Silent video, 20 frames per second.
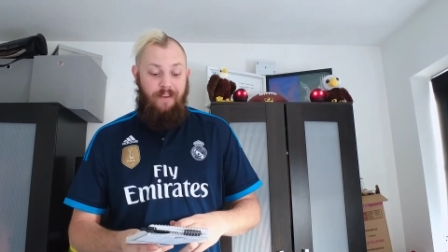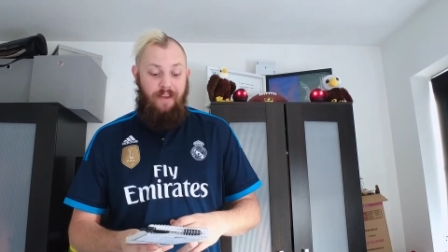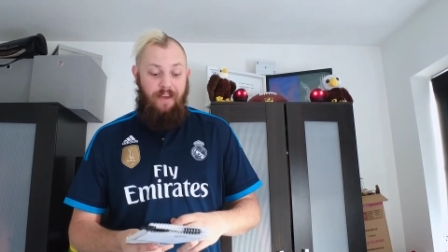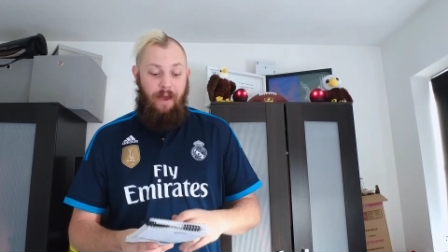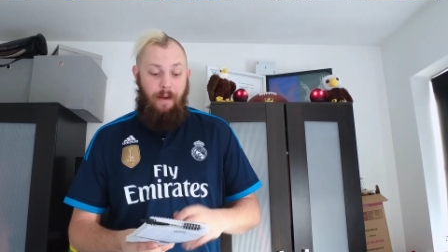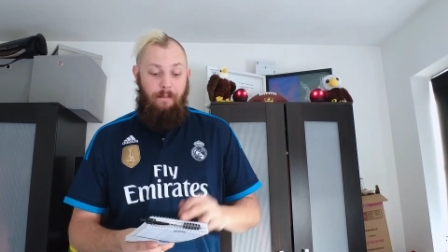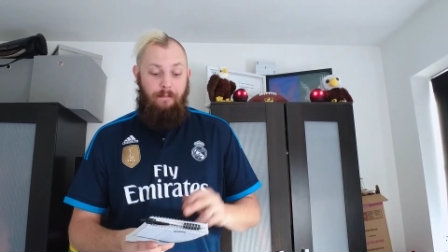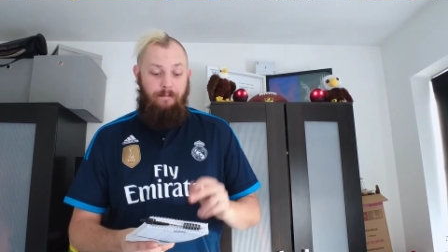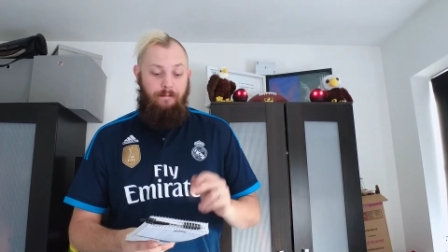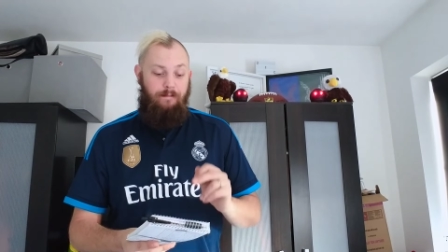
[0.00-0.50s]

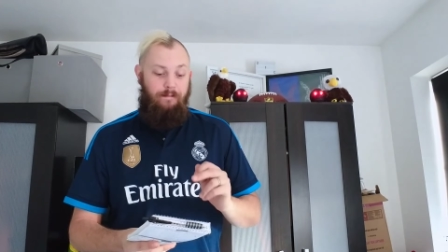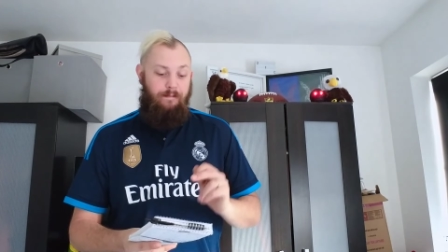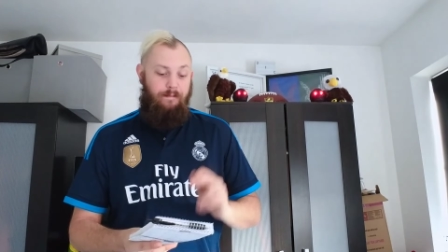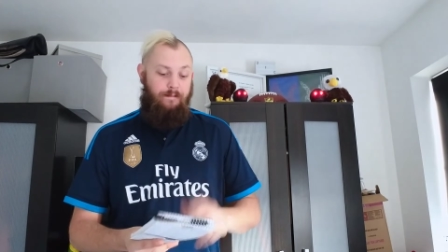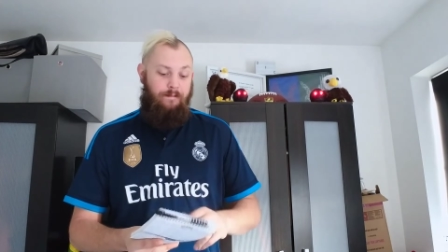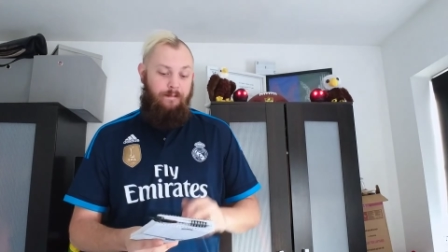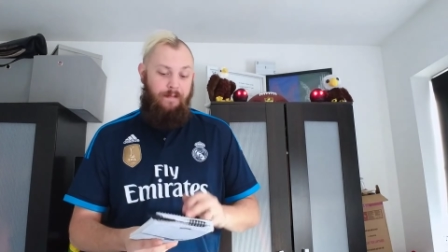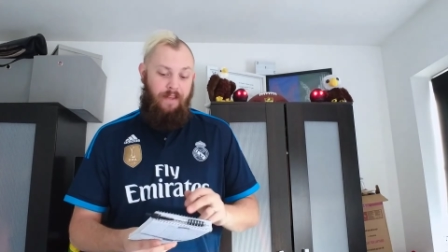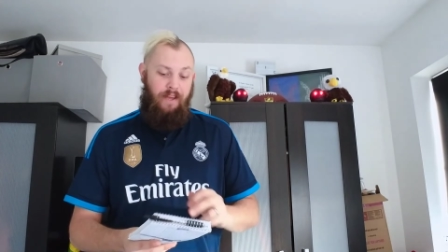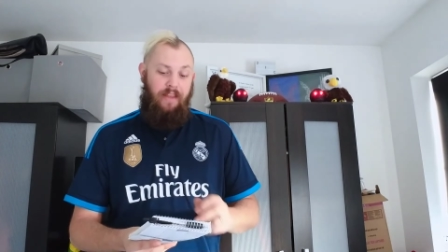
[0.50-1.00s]
Yep.
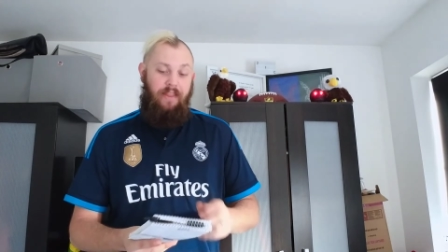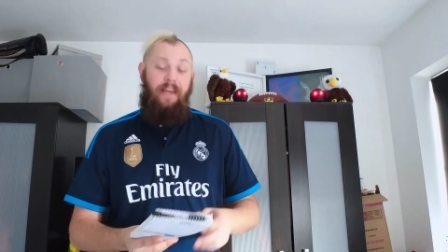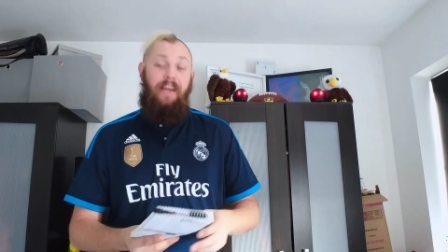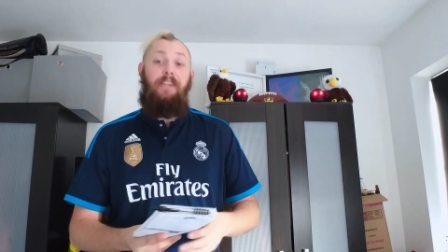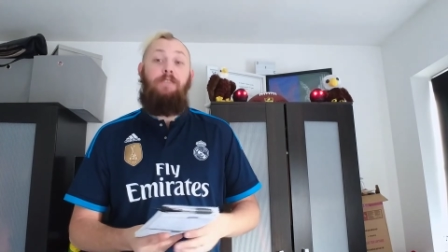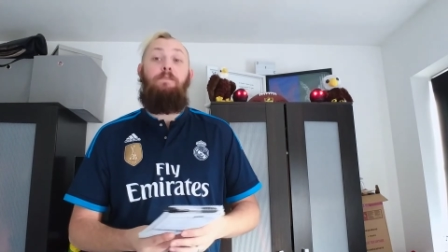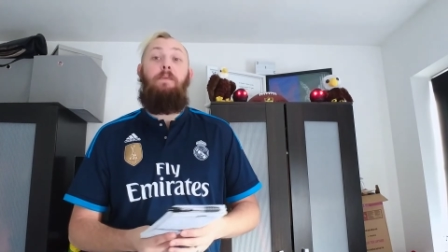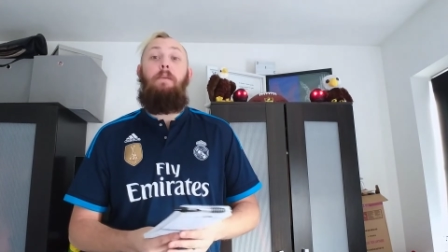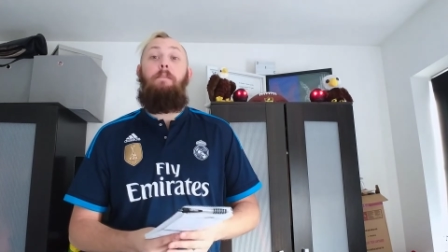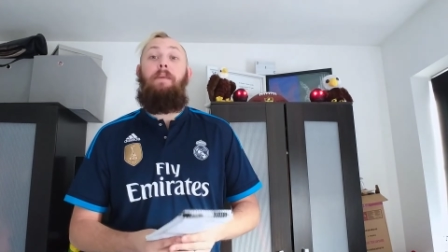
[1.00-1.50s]
And that
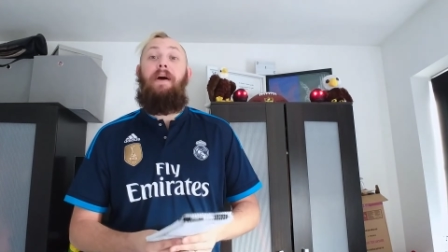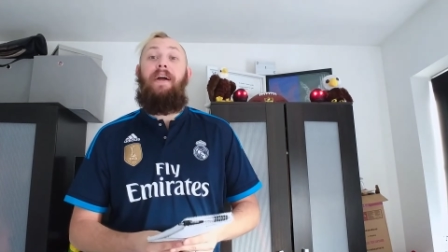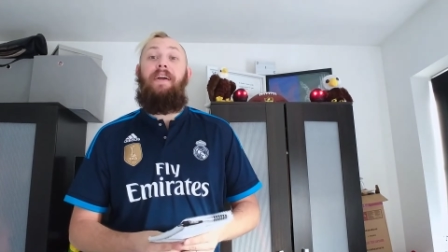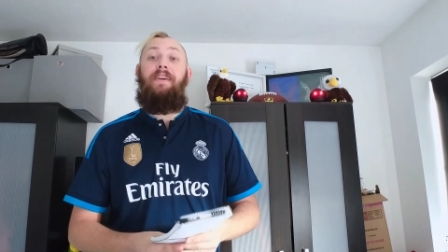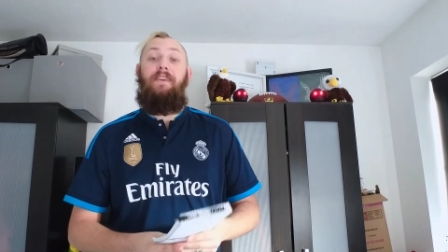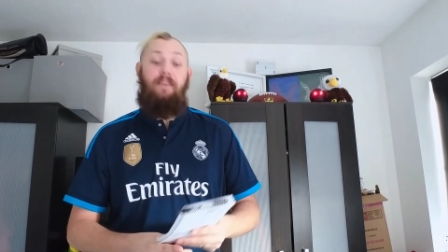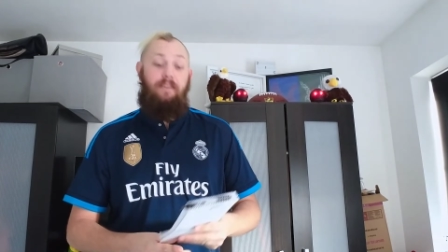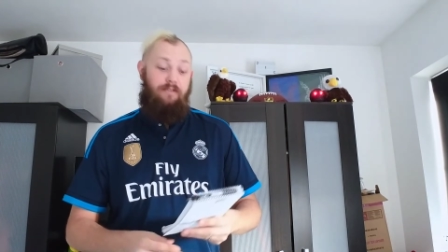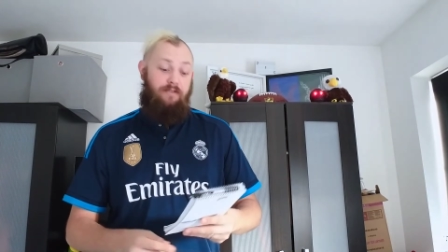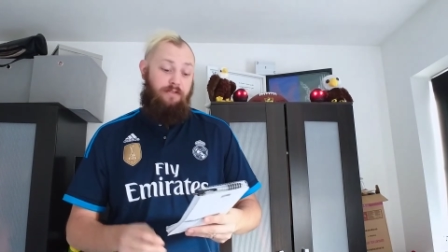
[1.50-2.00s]
is my
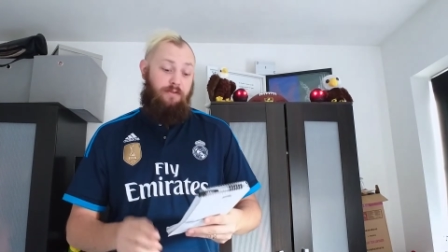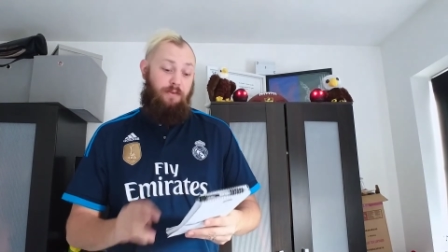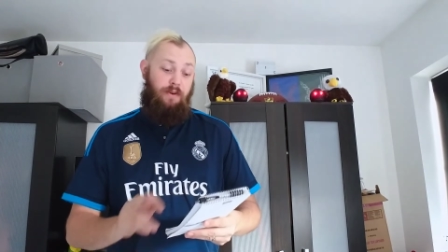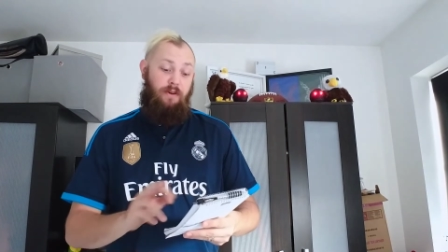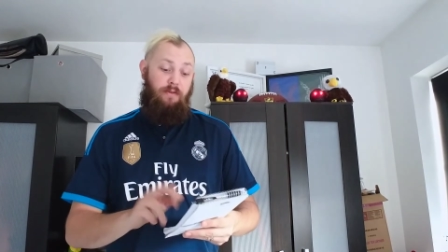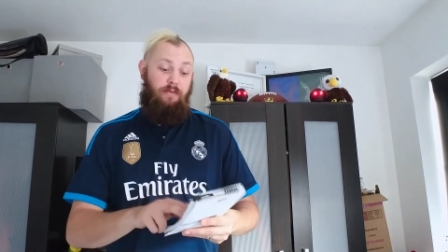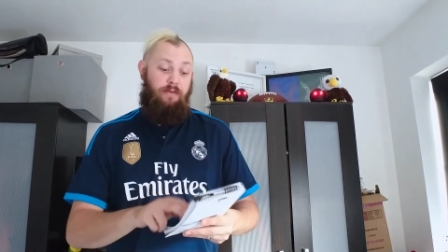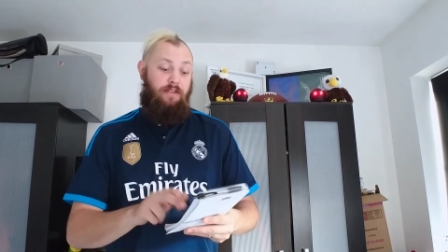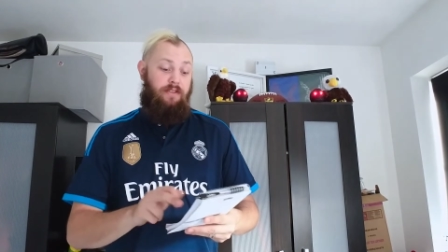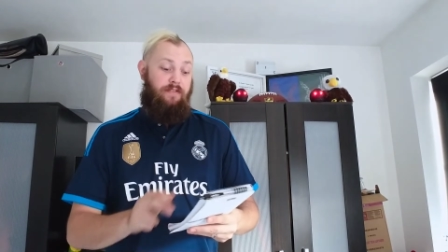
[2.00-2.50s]
banker as
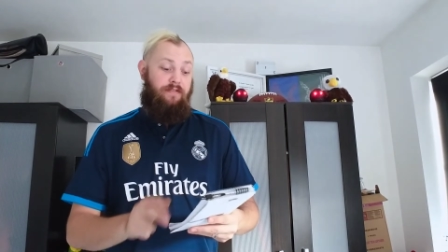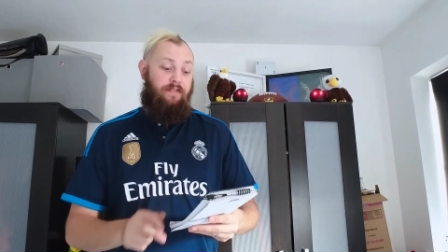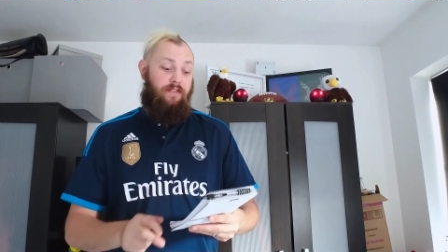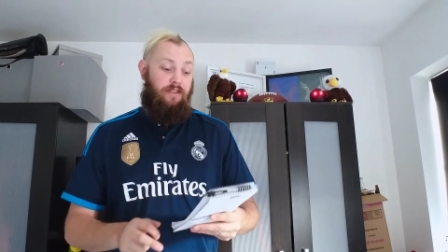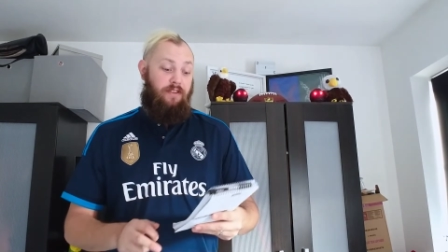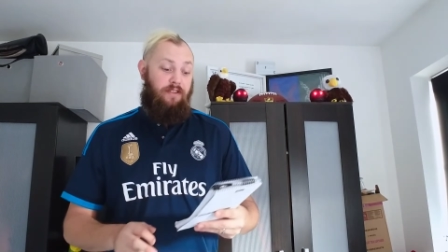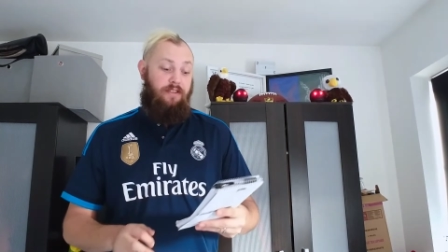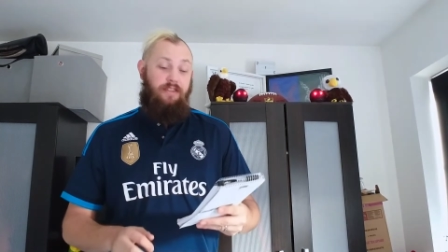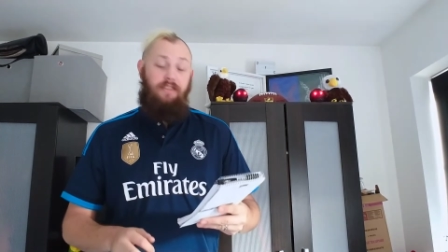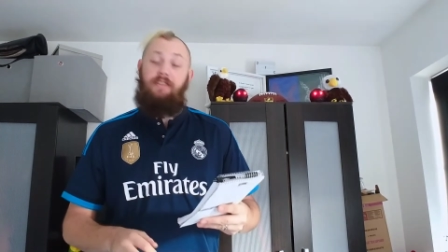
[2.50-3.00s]
well, which I
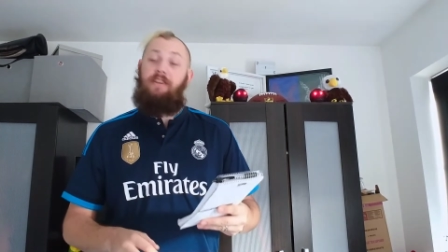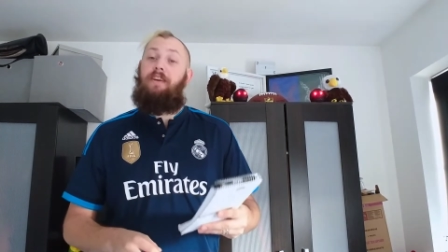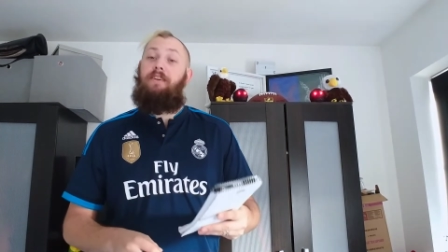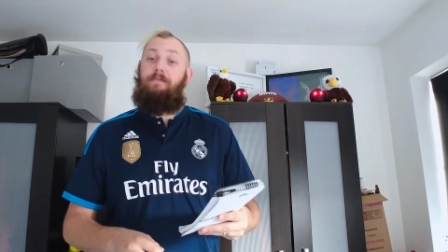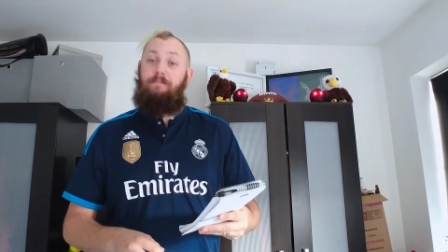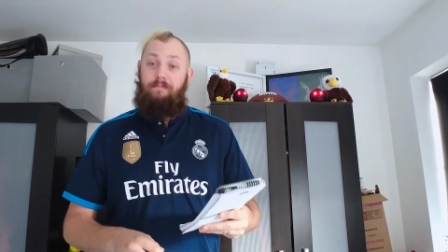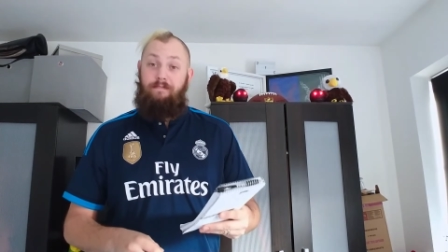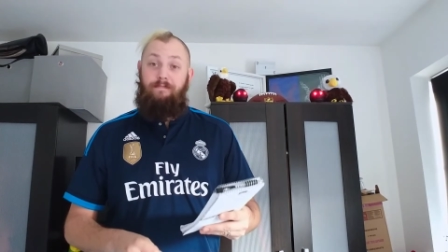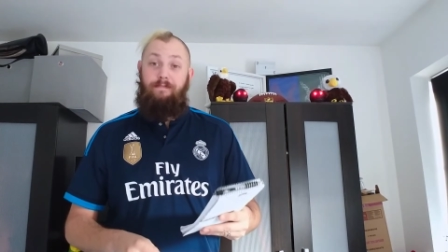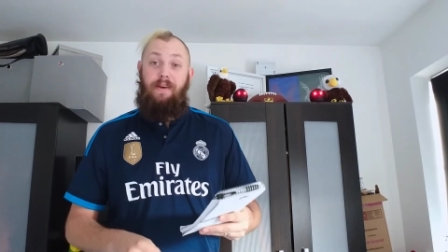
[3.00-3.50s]
forgot to say.
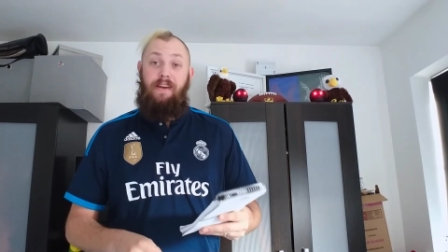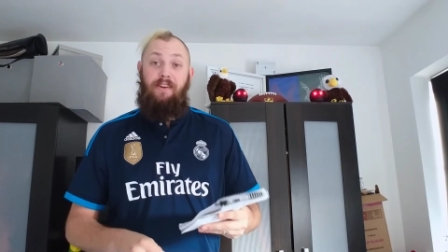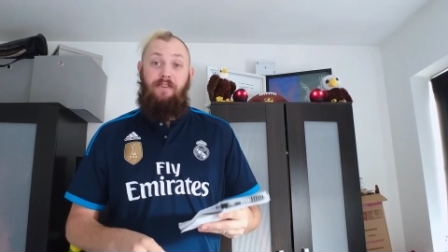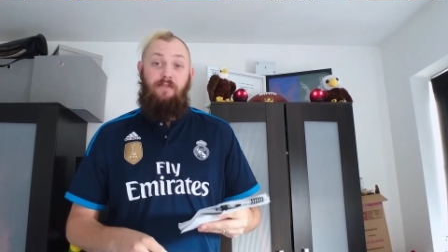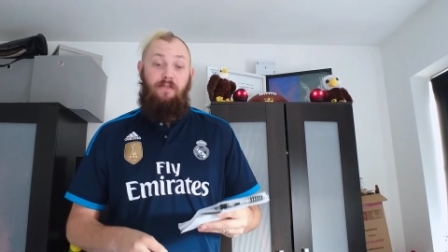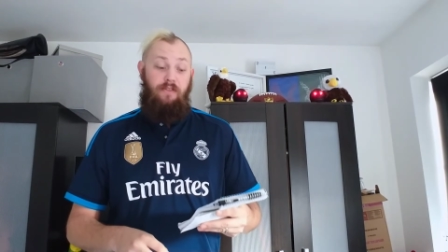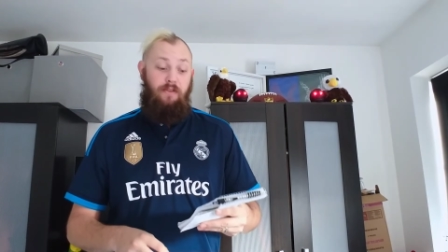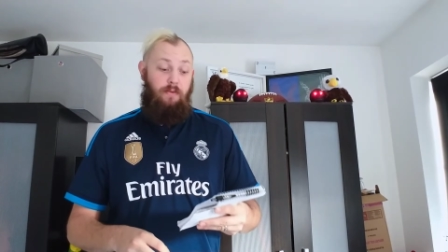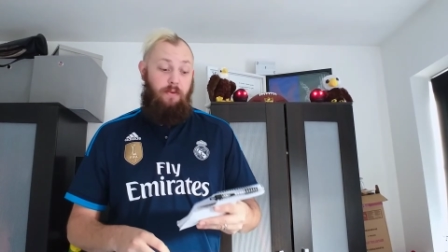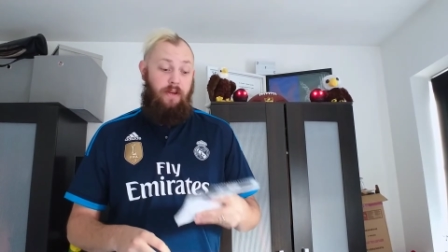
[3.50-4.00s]

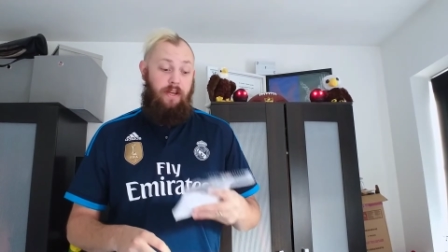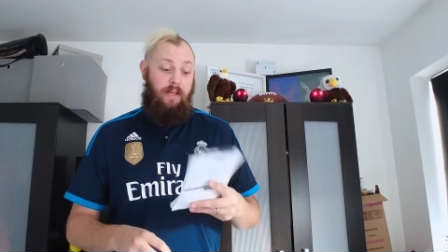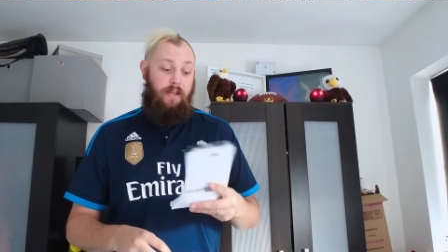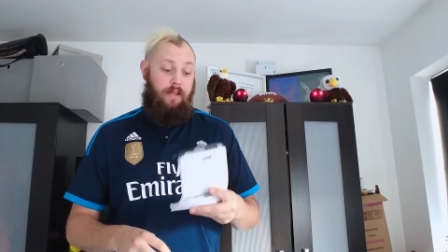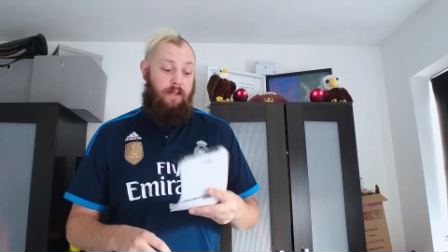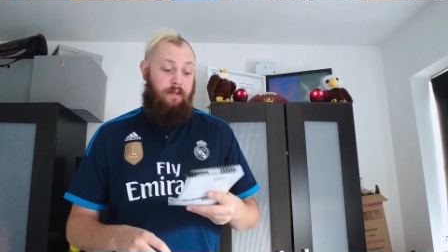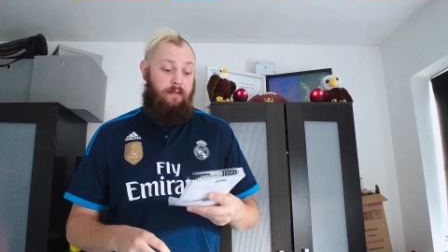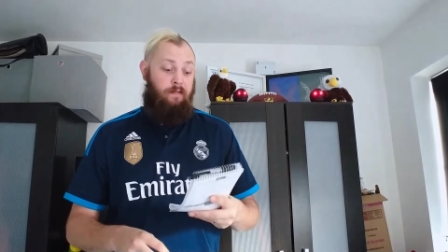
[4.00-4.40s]
Banker of the week.